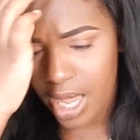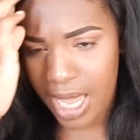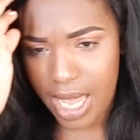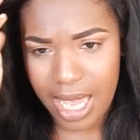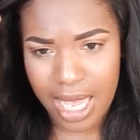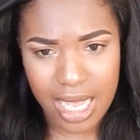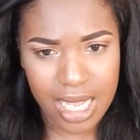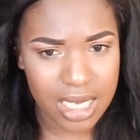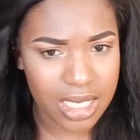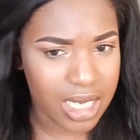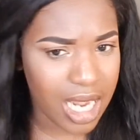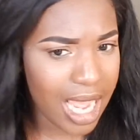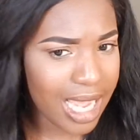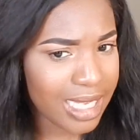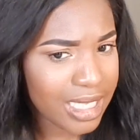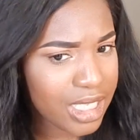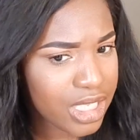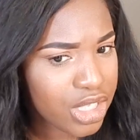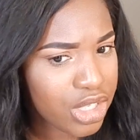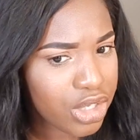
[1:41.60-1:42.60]
And
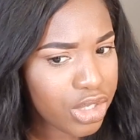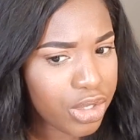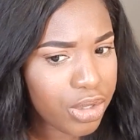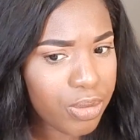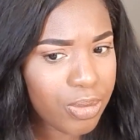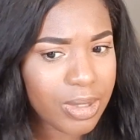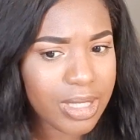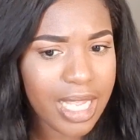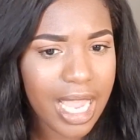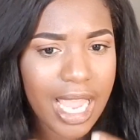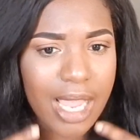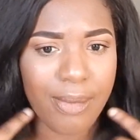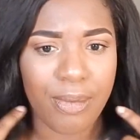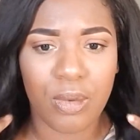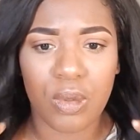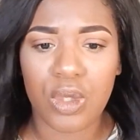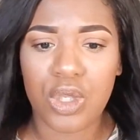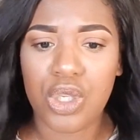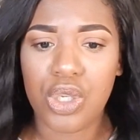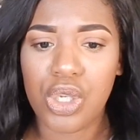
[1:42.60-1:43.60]
I still was
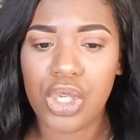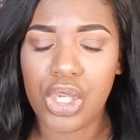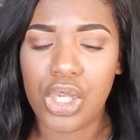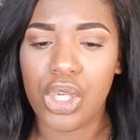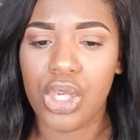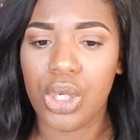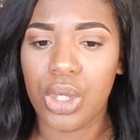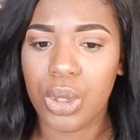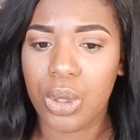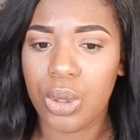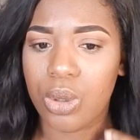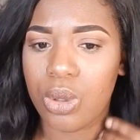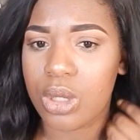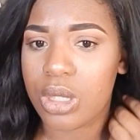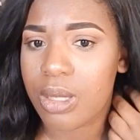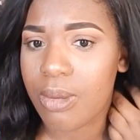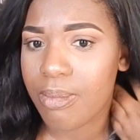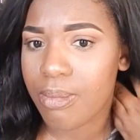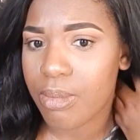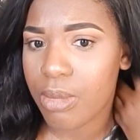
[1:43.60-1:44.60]
able to
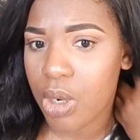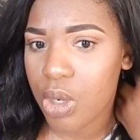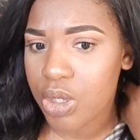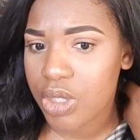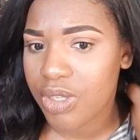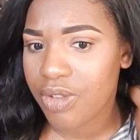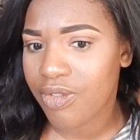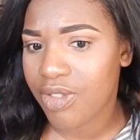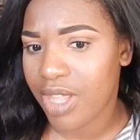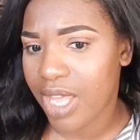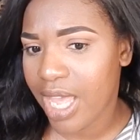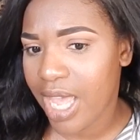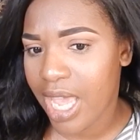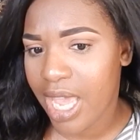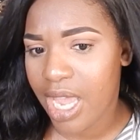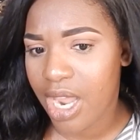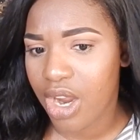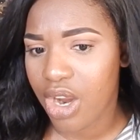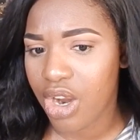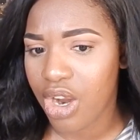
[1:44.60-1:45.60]
use most of the
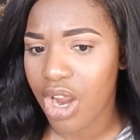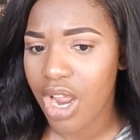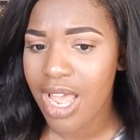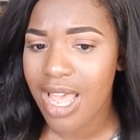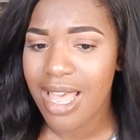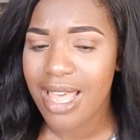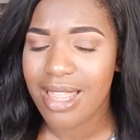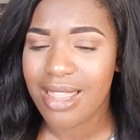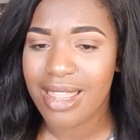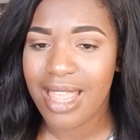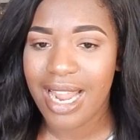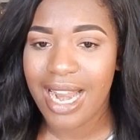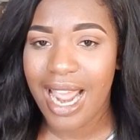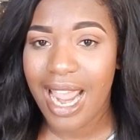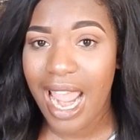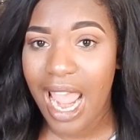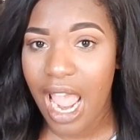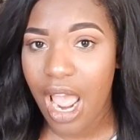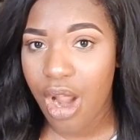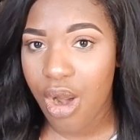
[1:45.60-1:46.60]
hair that I
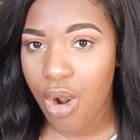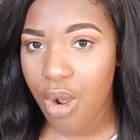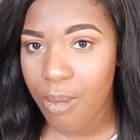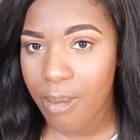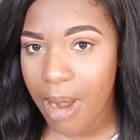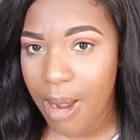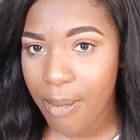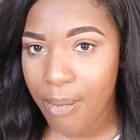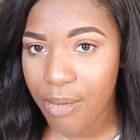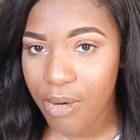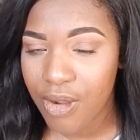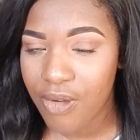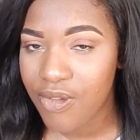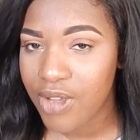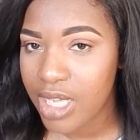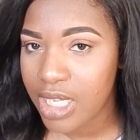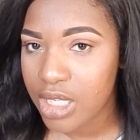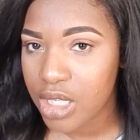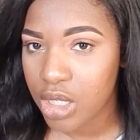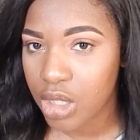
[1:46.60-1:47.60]
had on my
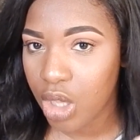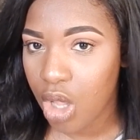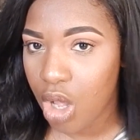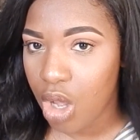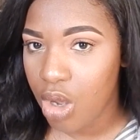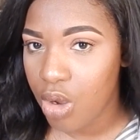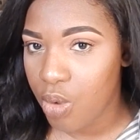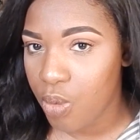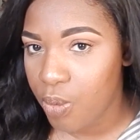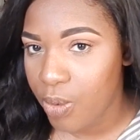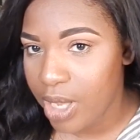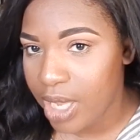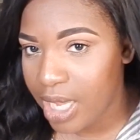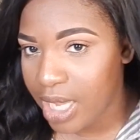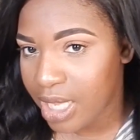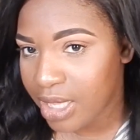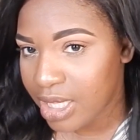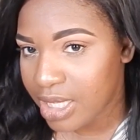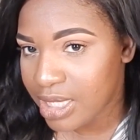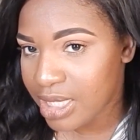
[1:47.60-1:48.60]
previous long
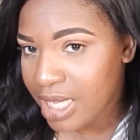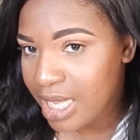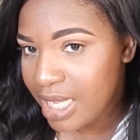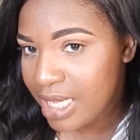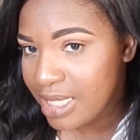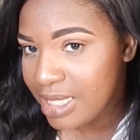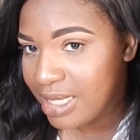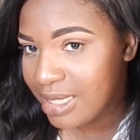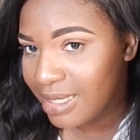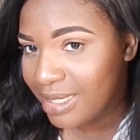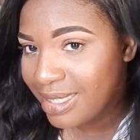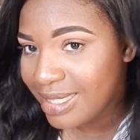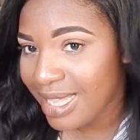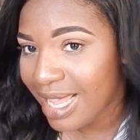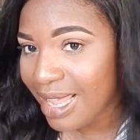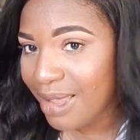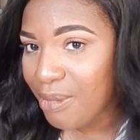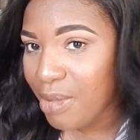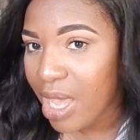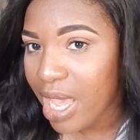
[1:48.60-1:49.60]
wig. This is the
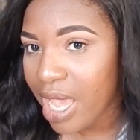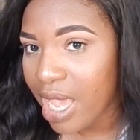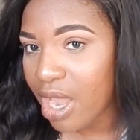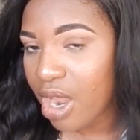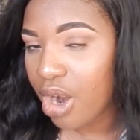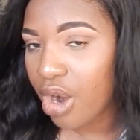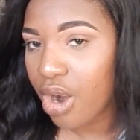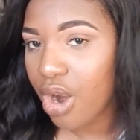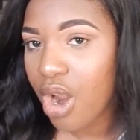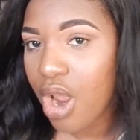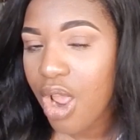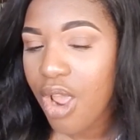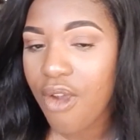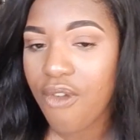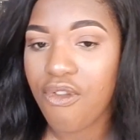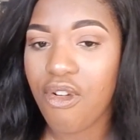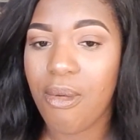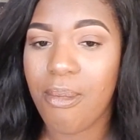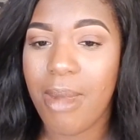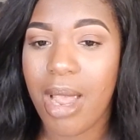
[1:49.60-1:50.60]
same hair
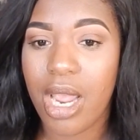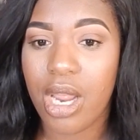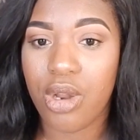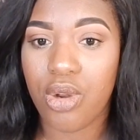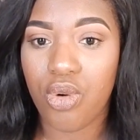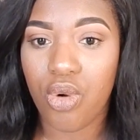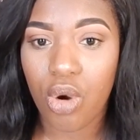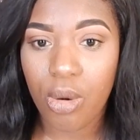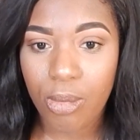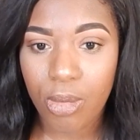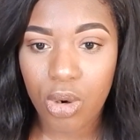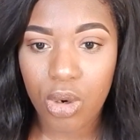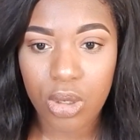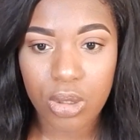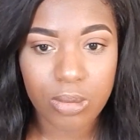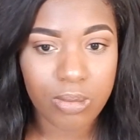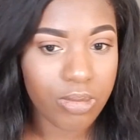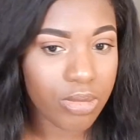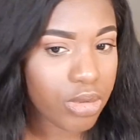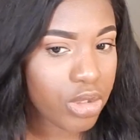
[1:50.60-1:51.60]
from my
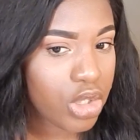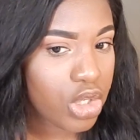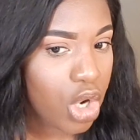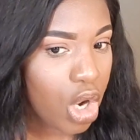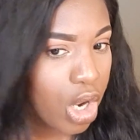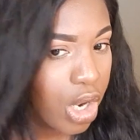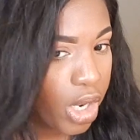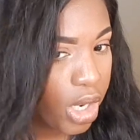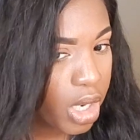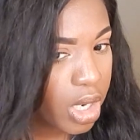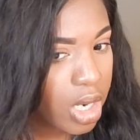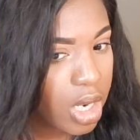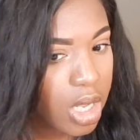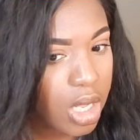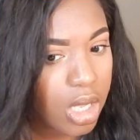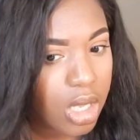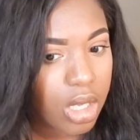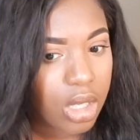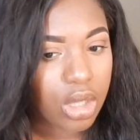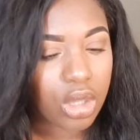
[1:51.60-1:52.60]
normal dark
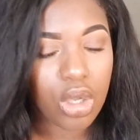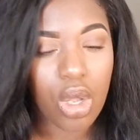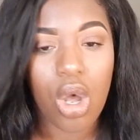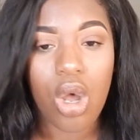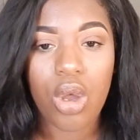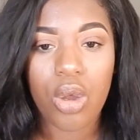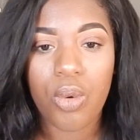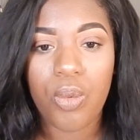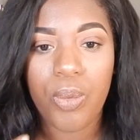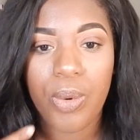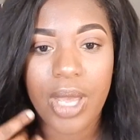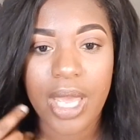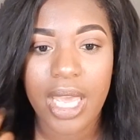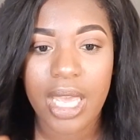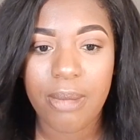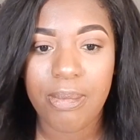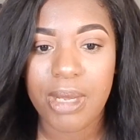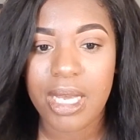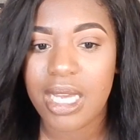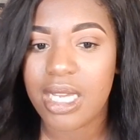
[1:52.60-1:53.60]
long
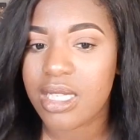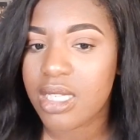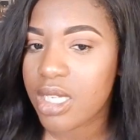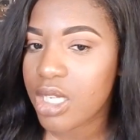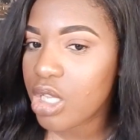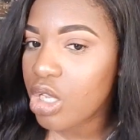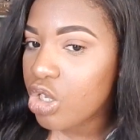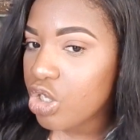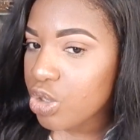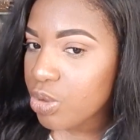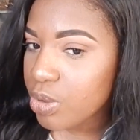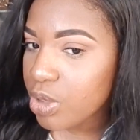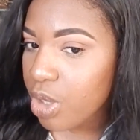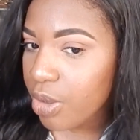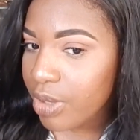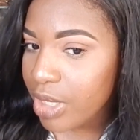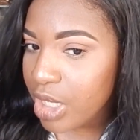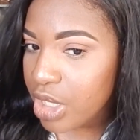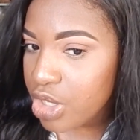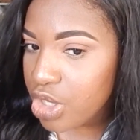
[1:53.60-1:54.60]
wig. Because the closure was
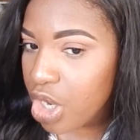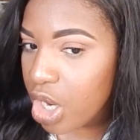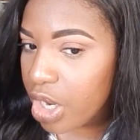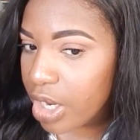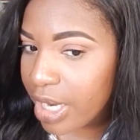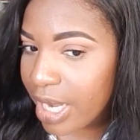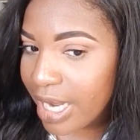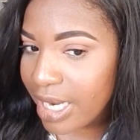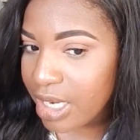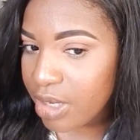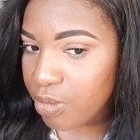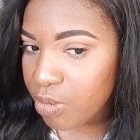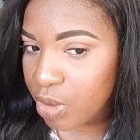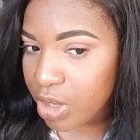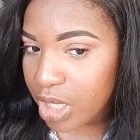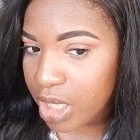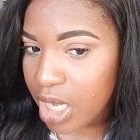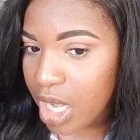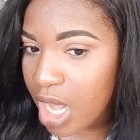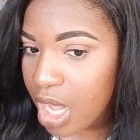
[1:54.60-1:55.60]
already dark, I didn't
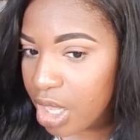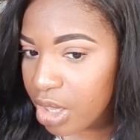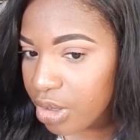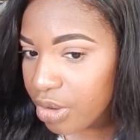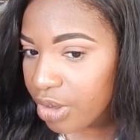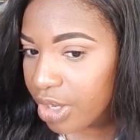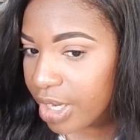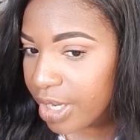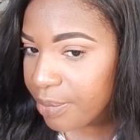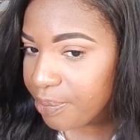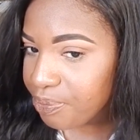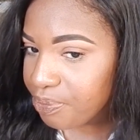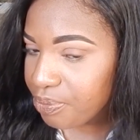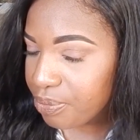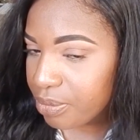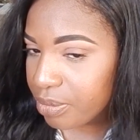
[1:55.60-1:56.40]
want to color it,